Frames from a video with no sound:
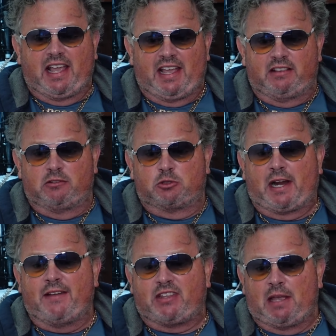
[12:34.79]
And the
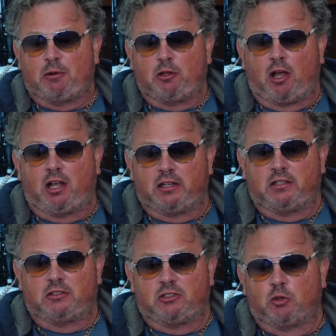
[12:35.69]
draft came along.
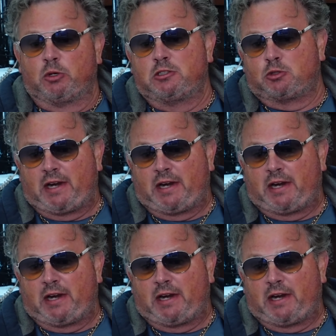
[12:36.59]
You weren't